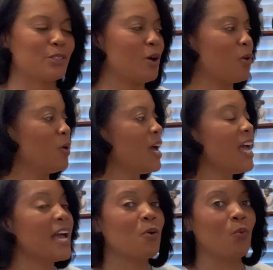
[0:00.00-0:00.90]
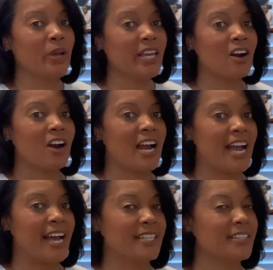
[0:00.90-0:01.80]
So we are at,